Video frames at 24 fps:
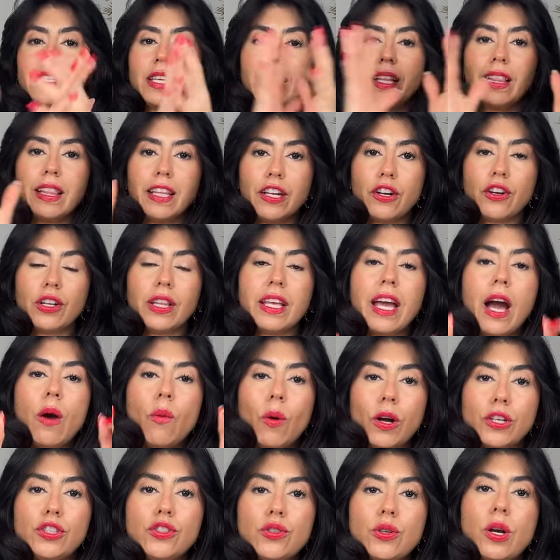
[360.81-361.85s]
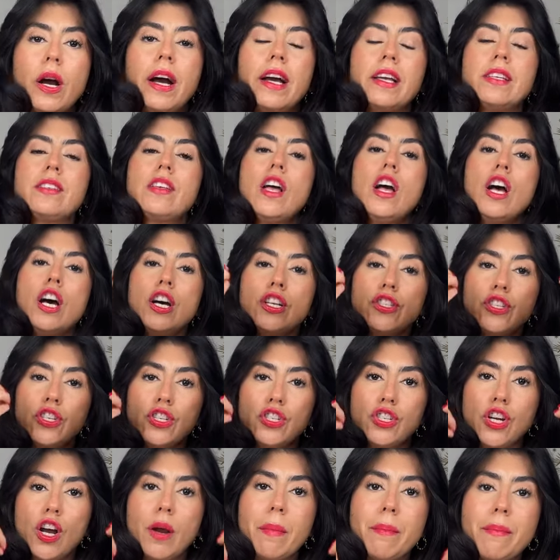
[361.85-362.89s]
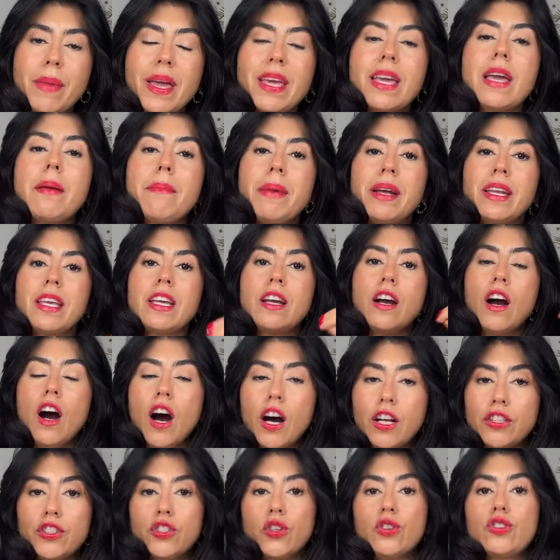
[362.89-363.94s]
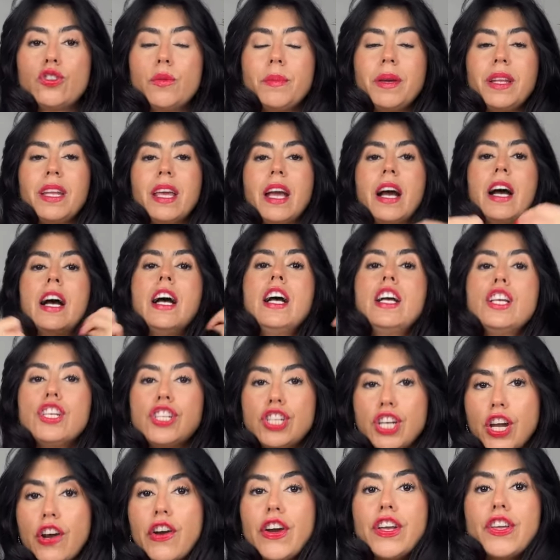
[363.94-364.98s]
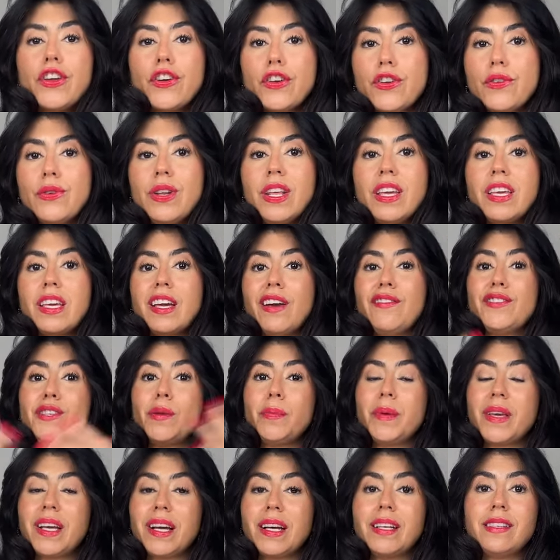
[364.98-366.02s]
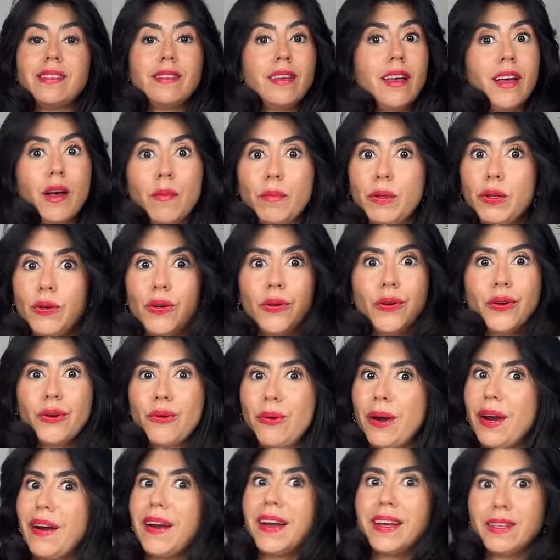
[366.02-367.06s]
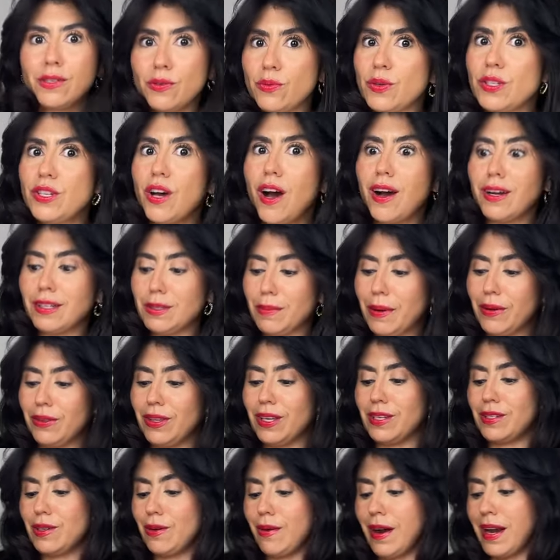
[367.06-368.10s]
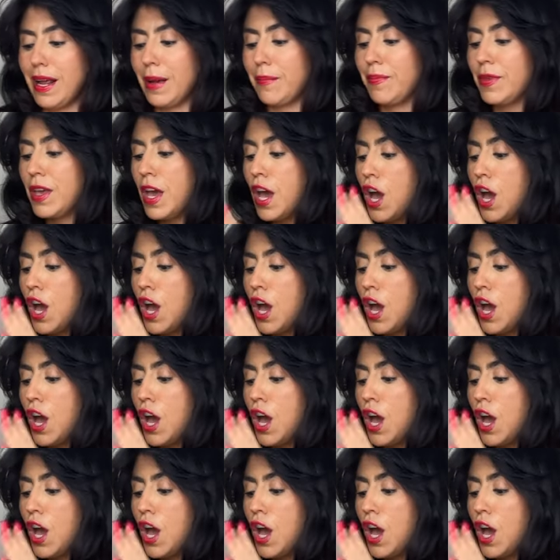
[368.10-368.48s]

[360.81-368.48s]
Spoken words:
Like, literally, I want you guys to start making money on social media, sharing your unique gifts, because Pluto and Aquarius, we talked about this already.